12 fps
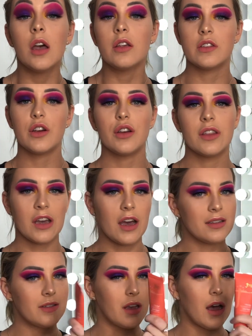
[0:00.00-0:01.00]
So the
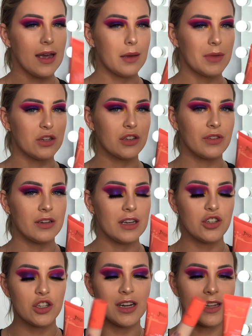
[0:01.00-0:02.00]
I Am Magic
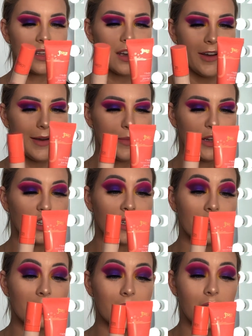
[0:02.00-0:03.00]
foundation and the I Am Magic
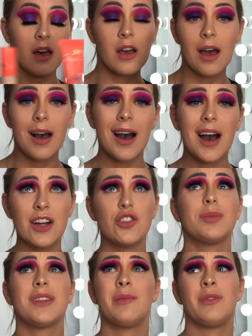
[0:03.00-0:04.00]
concealer,
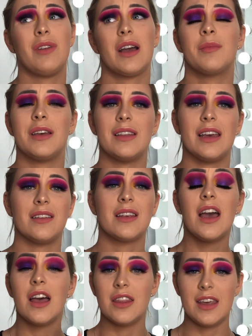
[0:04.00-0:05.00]
100% would recommend these.
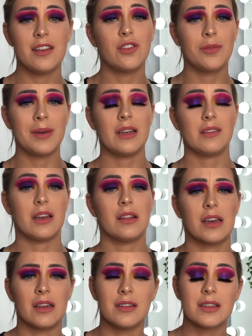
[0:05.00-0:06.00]
These are amazing. The
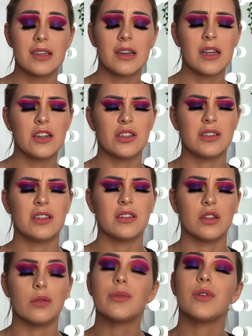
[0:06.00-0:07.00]
concealer just sits
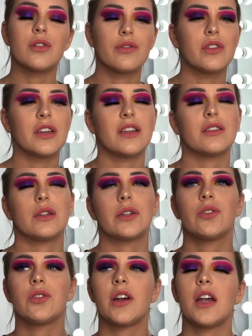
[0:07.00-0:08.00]
so beautifully, it's so
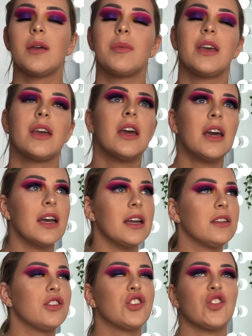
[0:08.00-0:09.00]
creamy,
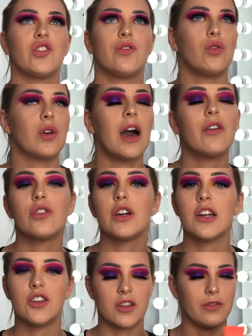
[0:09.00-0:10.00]
it's just full
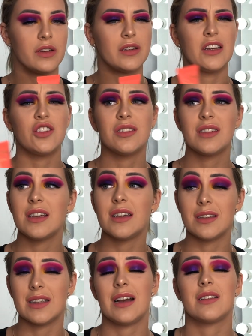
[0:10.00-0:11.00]
coverage. The foundation's the
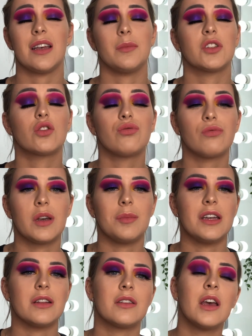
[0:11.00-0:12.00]
exact same, it's
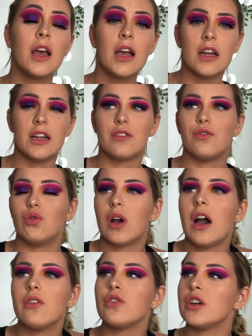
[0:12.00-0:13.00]
creamy, it's full
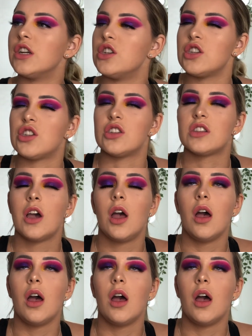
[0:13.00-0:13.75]
coverage, it's